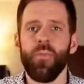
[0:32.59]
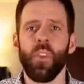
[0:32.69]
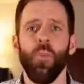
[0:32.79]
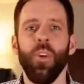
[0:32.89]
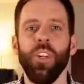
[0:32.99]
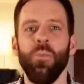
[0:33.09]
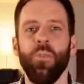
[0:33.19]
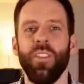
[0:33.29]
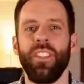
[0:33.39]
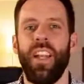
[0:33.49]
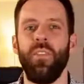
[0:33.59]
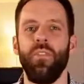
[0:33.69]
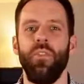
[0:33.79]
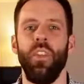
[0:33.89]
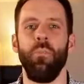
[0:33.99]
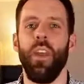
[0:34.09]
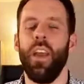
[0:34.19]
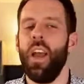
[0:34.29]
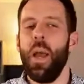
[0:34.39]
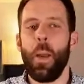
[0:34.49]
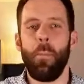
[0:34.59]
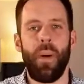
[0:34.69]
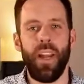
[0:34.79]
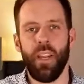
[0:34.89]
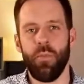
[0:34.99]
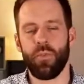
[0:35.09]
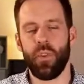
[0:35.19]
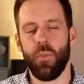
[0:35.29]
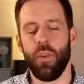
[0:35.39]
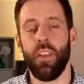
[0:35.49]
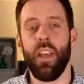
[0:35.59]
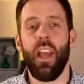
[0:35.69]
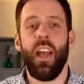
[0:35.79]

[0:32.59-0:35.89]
Welcome to this live stream. My name is Robin,